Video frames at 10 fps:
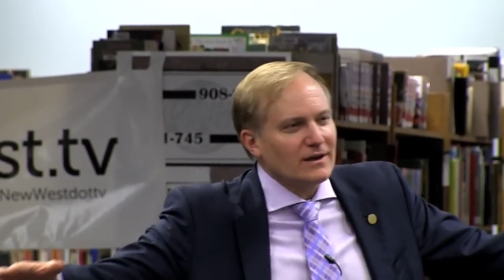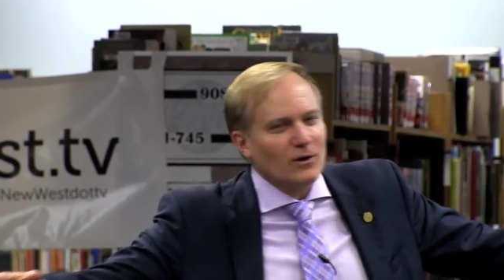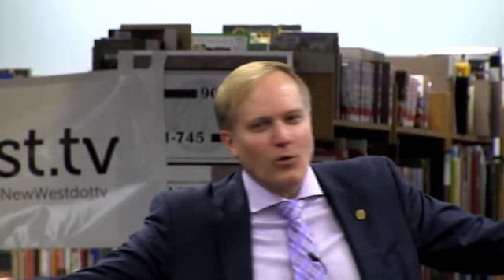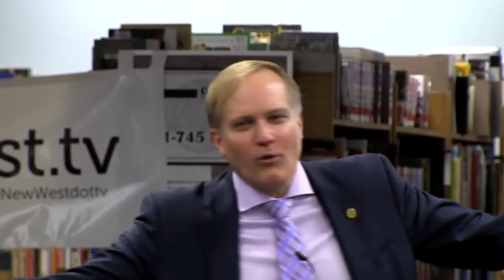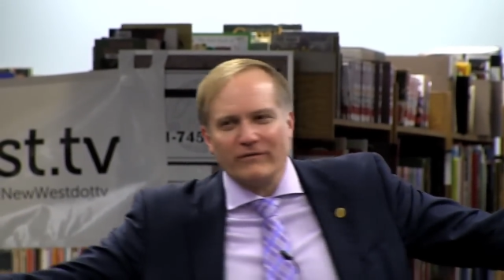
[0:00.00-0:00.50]

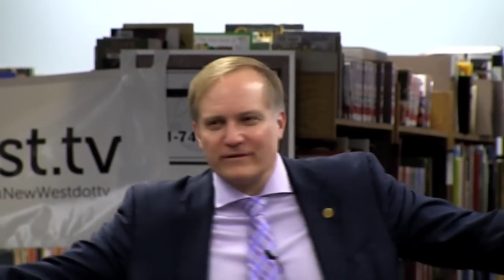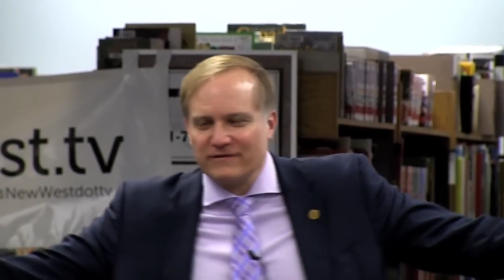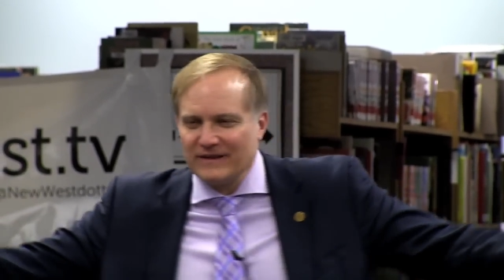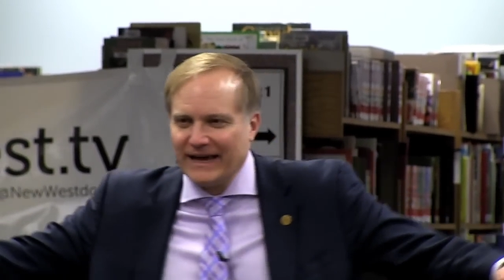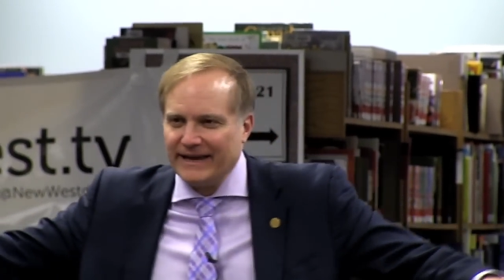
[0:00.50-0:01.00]

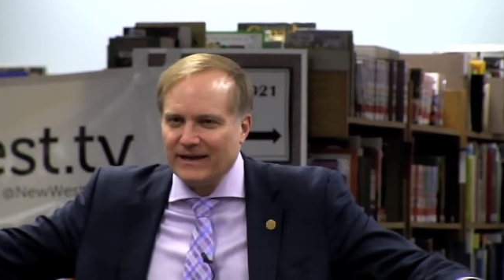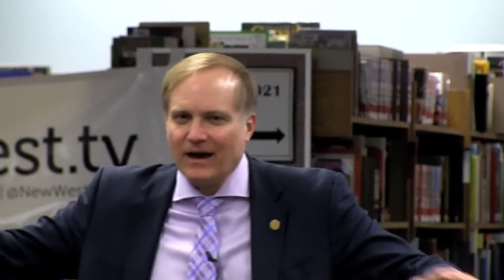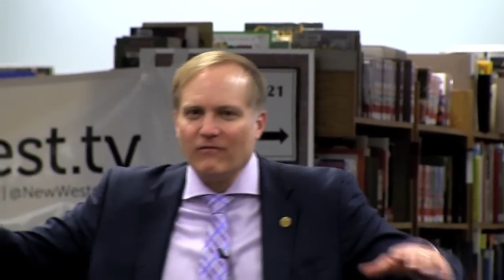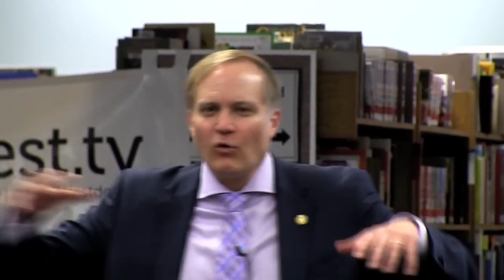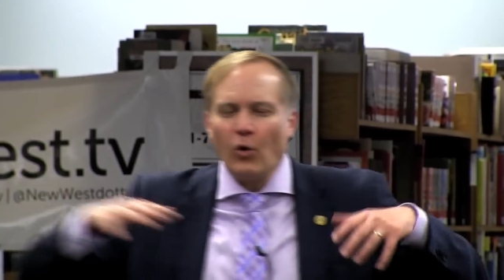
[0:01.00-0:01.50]
overflight
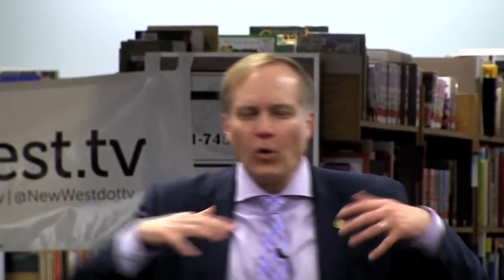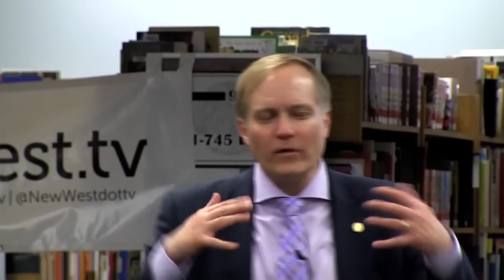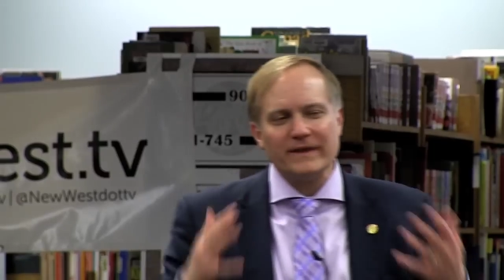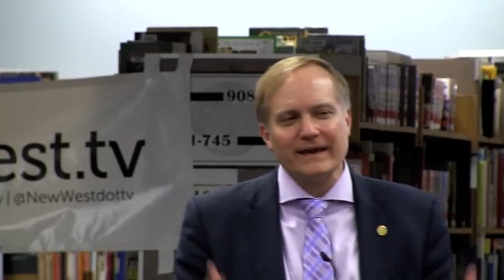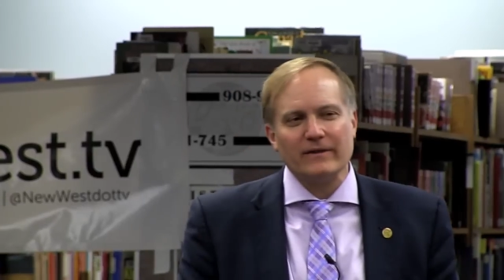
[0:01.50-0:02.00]
of
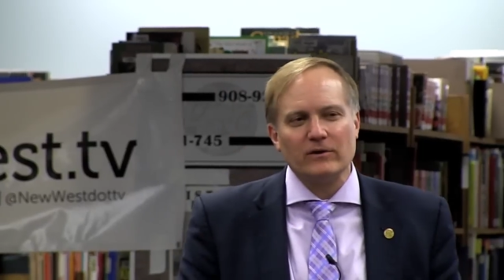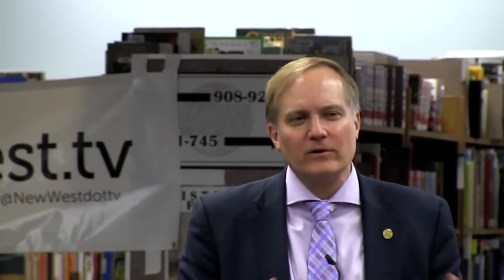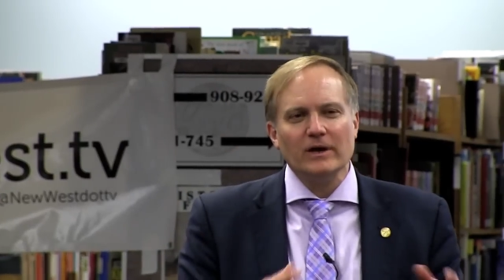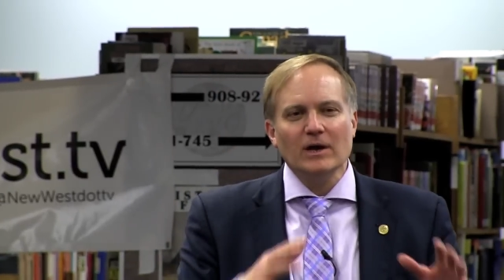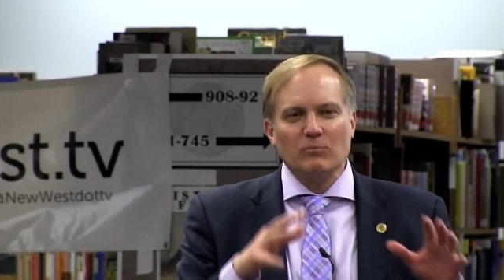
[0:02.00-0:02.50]
all the
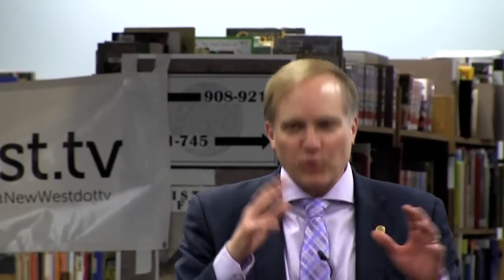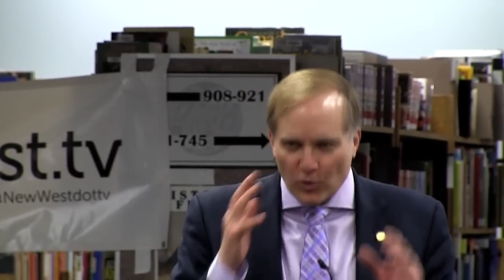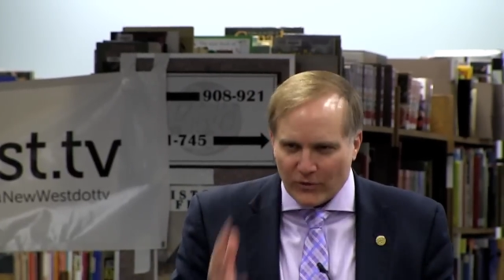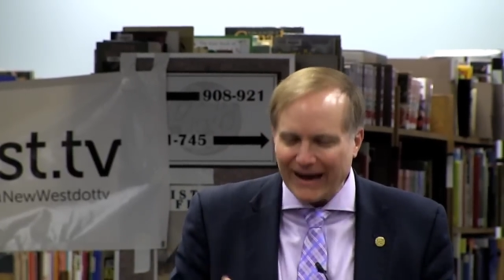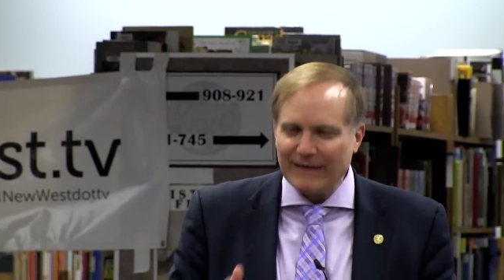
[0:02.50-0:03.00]
other
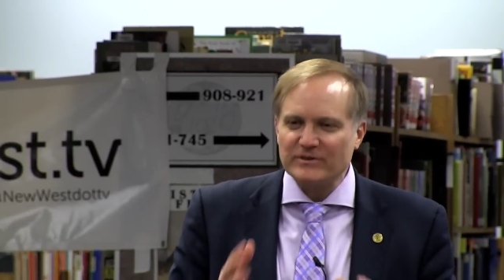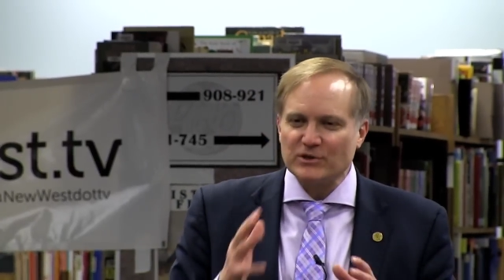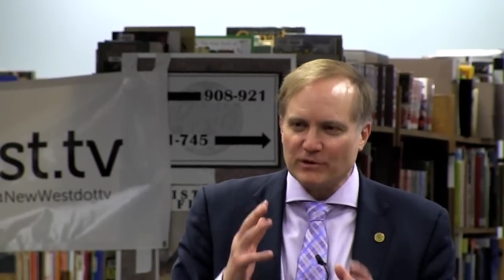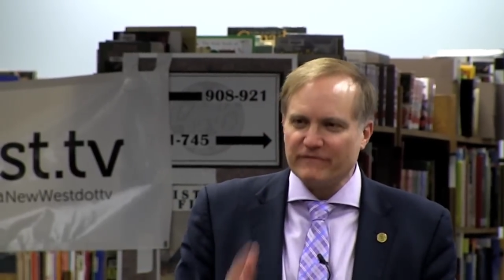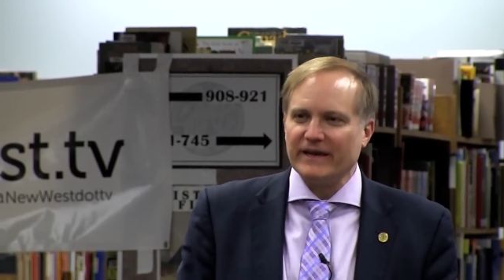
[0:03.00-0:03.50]
programs
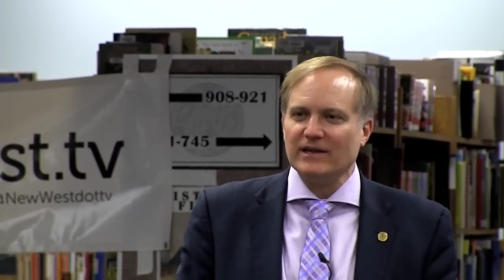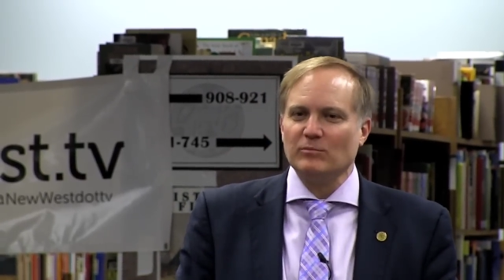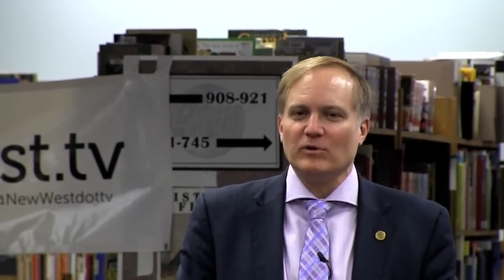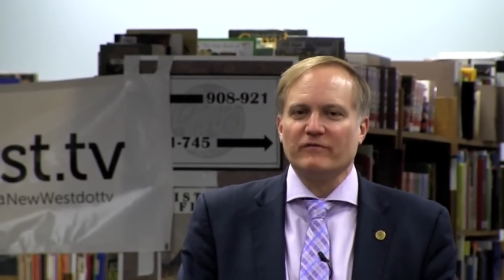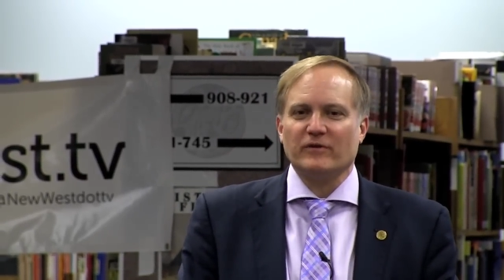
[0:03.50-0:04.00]
that are
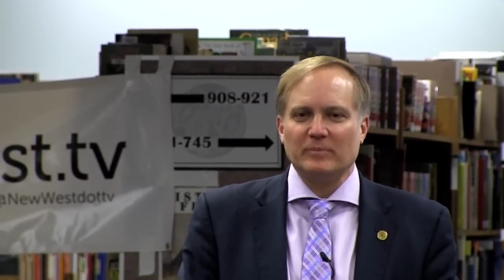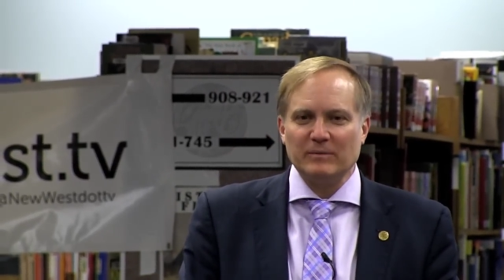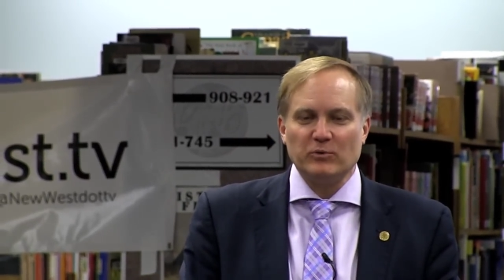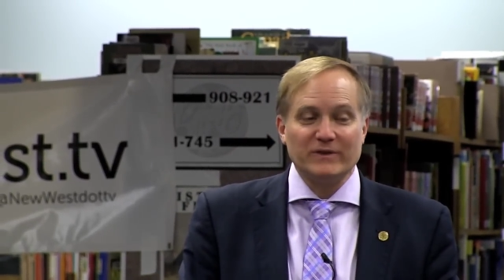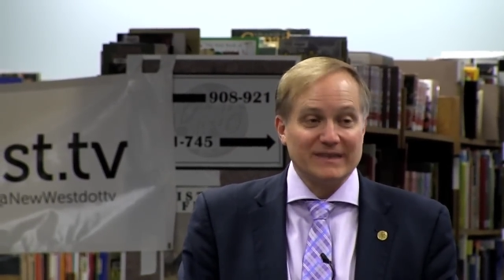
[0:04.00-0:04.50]
available for
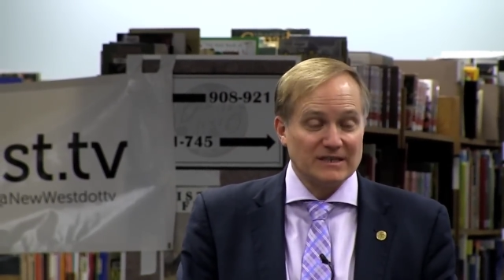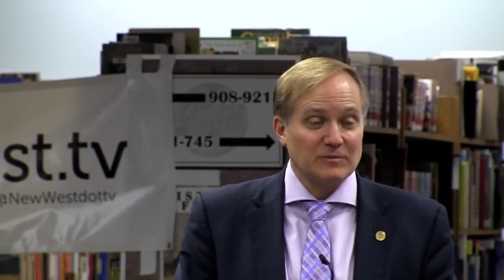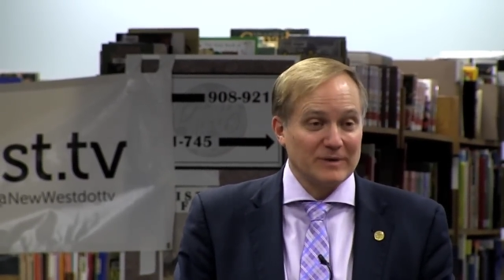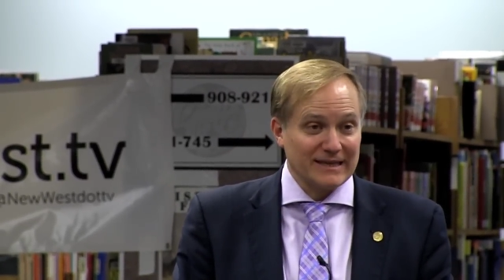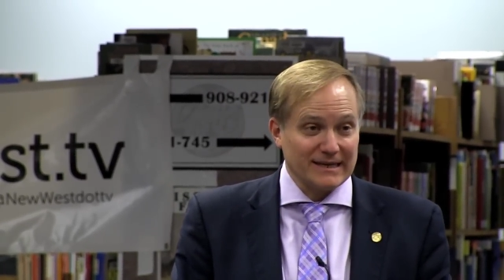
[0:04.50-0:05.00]
people with
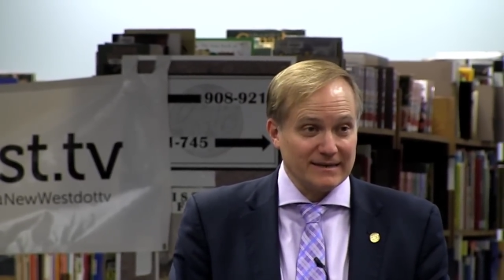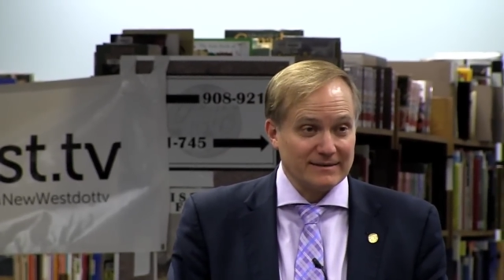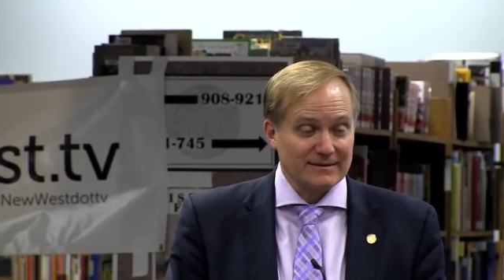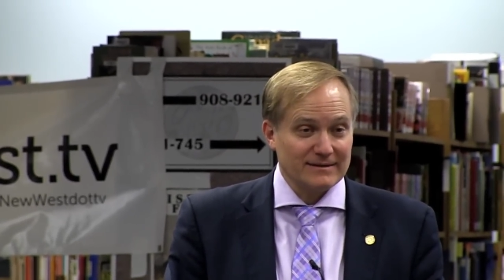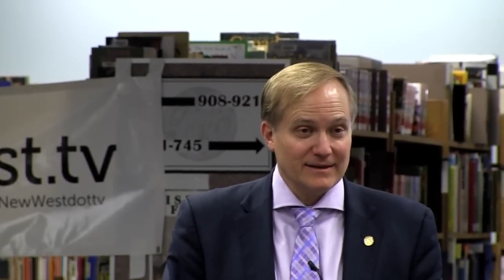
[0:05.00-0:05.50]
disabilities.